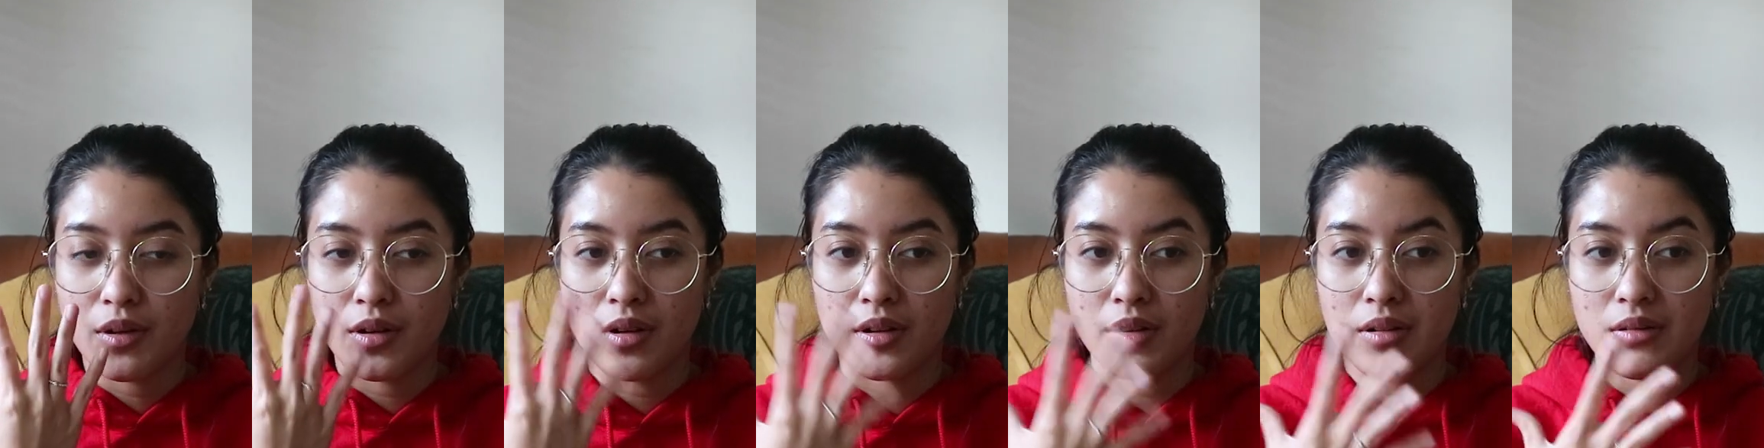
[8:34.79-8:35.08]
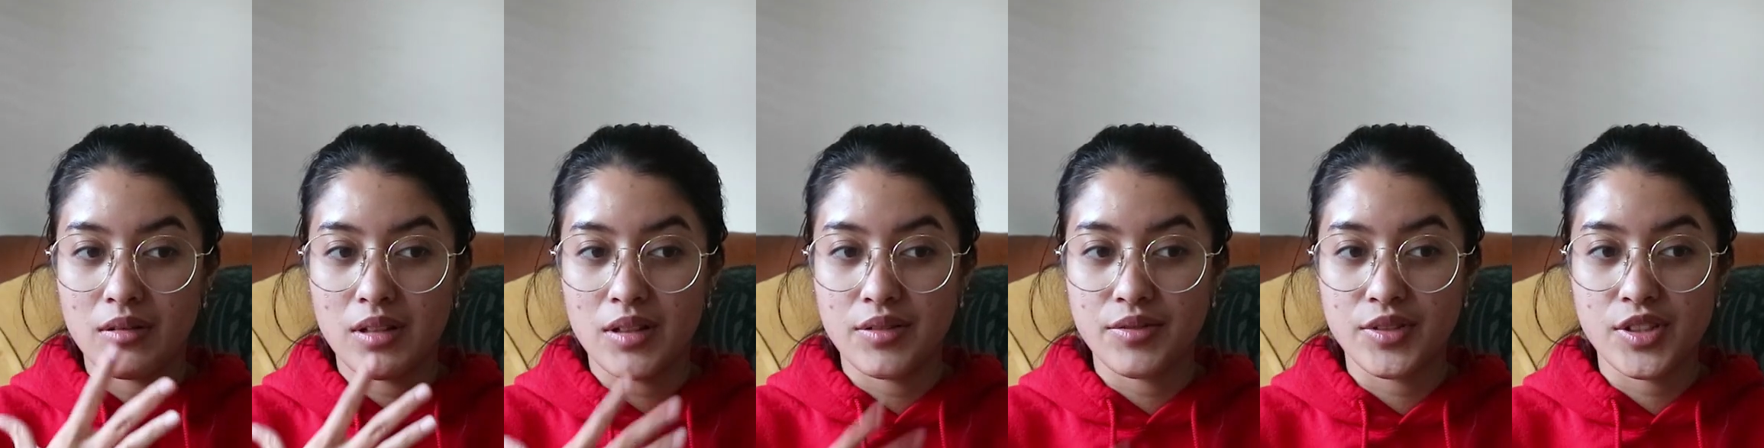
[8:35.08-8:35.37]

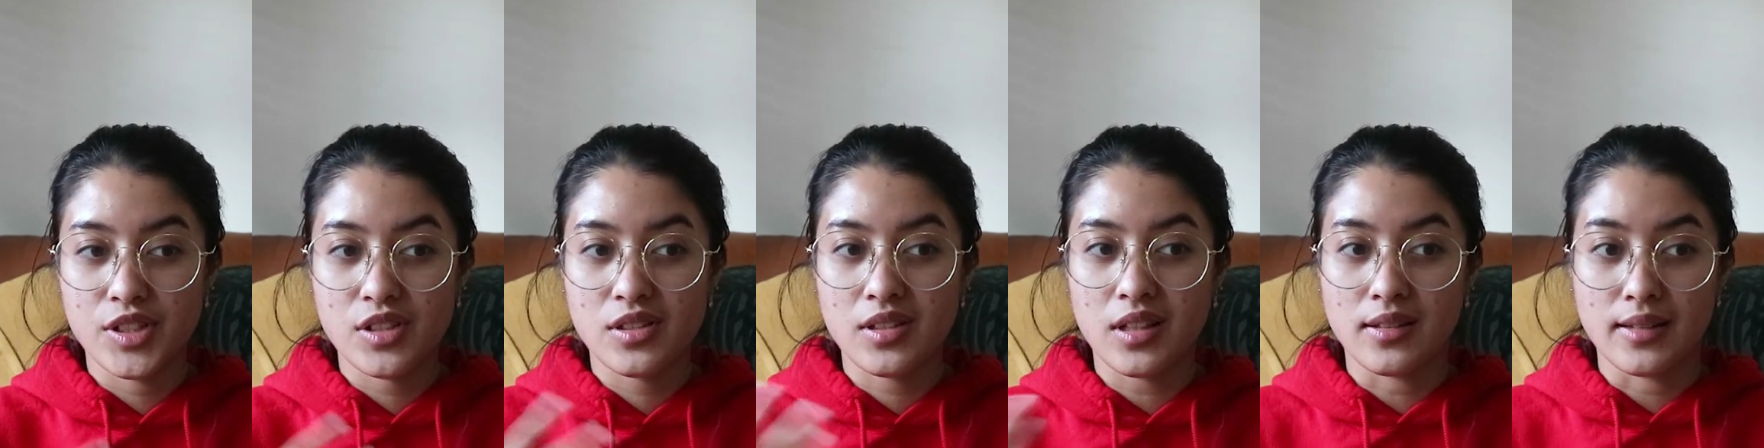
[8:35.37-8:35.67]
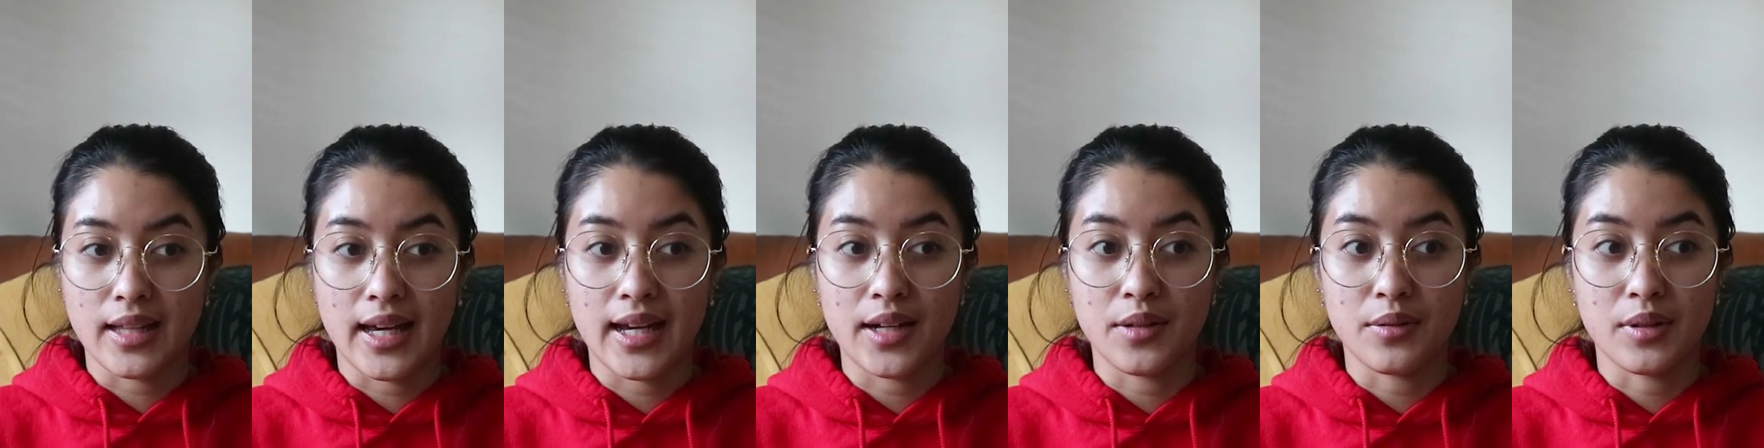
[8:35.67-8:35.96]
or even just a
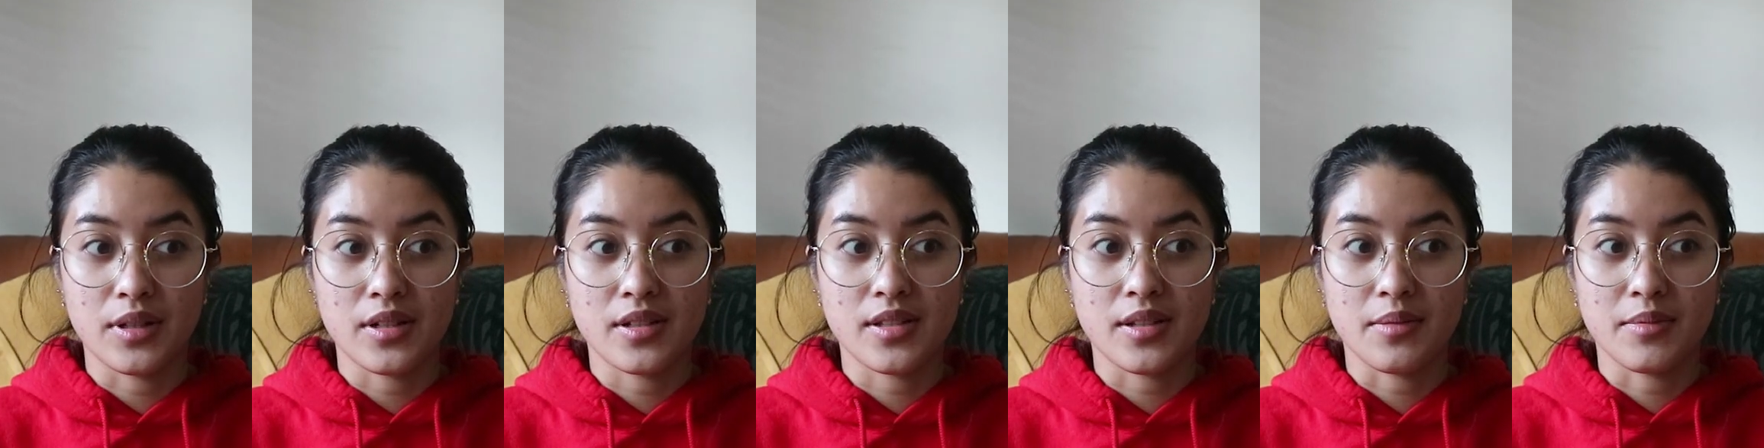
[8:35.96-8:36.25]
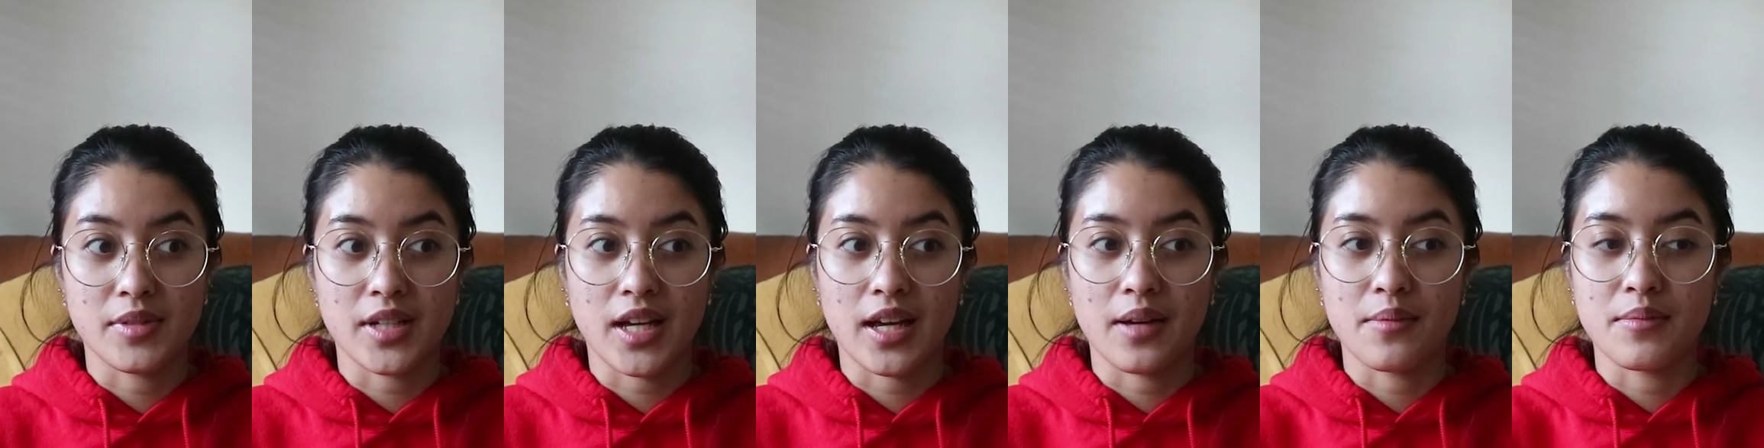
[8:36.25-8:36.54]
language,
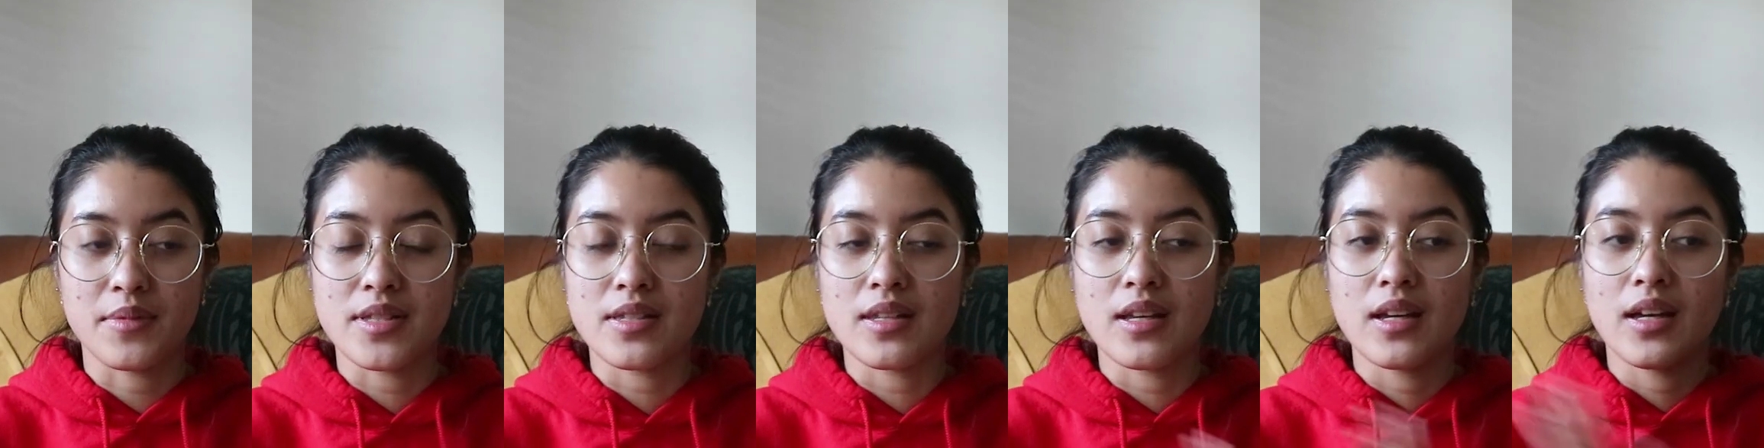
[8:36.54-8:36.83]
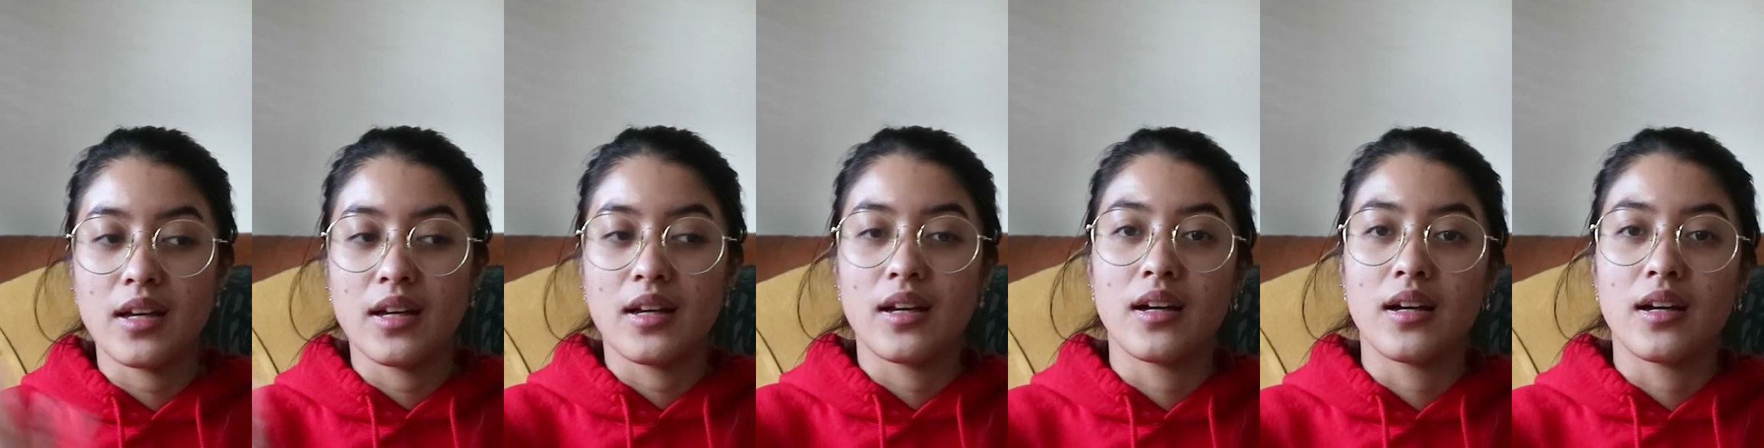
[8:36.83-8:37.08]
sometimes